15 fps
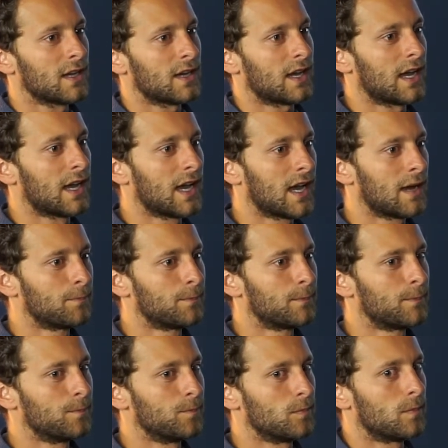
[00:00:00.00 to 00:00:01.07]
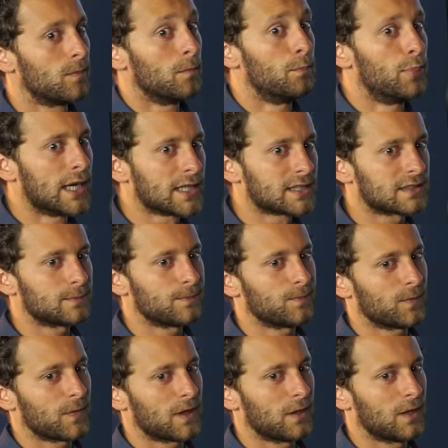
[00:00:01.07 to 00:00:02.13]
But
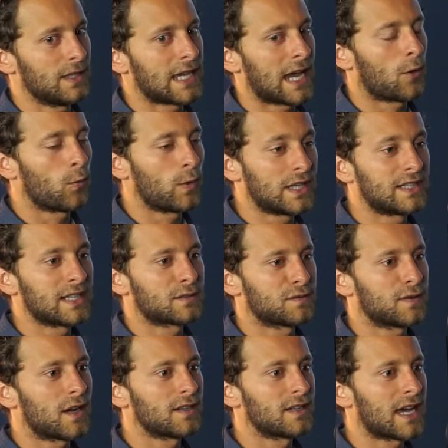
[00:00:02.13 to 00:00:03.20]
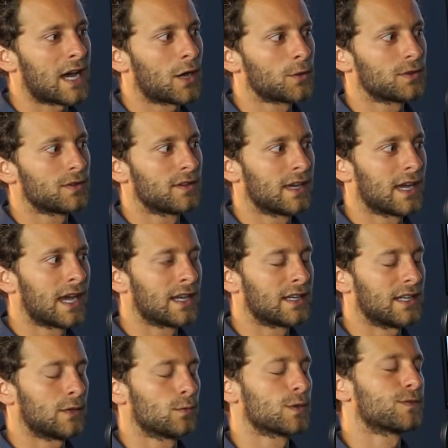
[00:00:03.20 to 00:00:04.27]
yeah, we did find out that
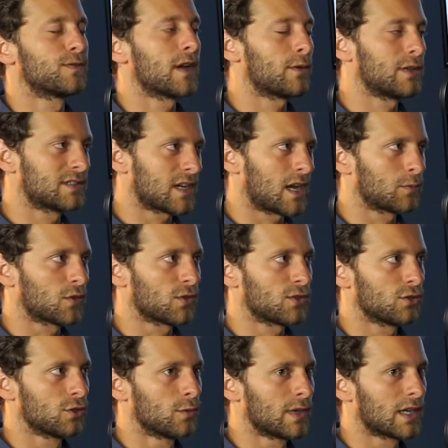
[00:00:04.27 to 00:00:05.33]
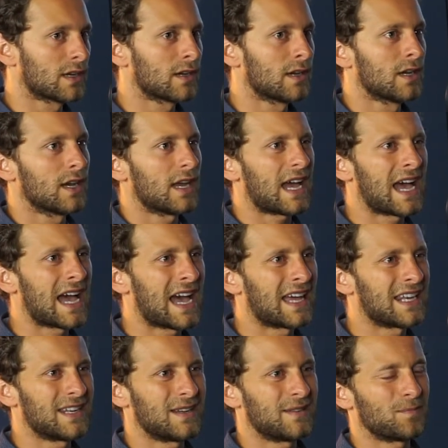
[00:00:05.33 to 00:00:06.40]
it was very time consuming,
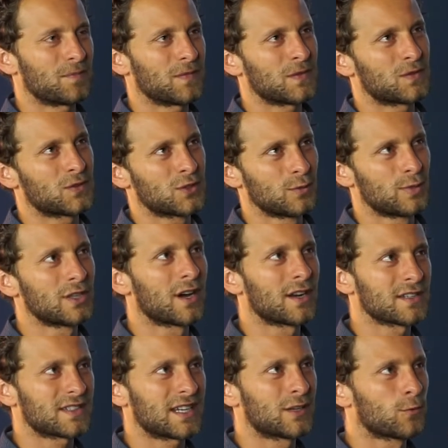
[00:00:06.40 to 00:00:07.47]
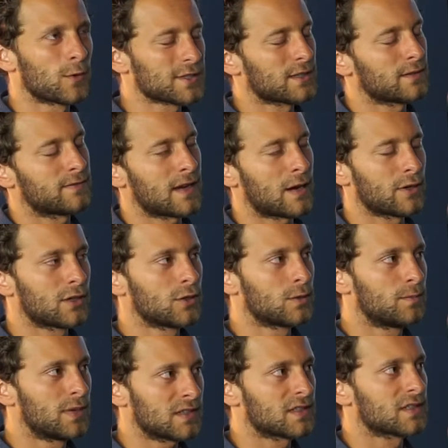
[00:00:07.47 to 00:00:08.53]
and to be honest, it wasn't a very good
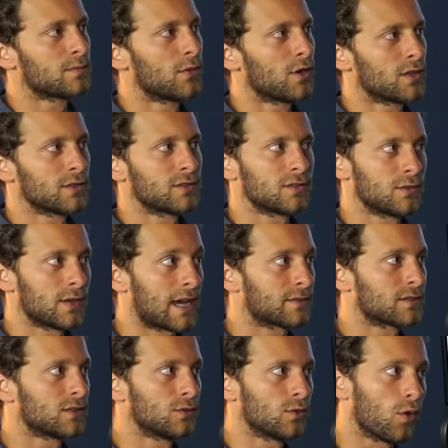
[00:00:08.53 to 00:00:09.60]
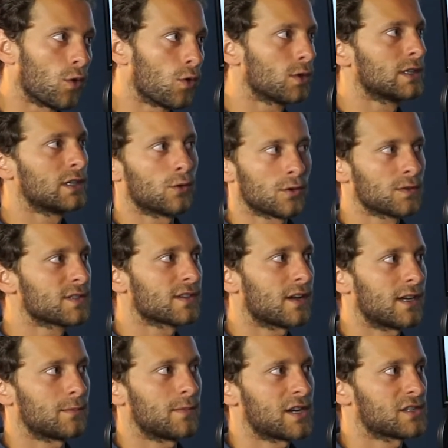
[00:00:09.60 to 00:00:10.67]
business model to have to do all the
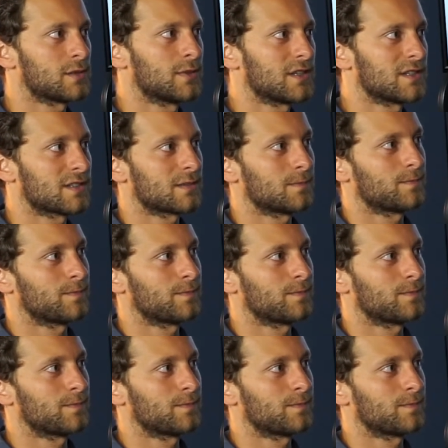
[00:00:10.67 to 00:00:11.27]
on-site measurements.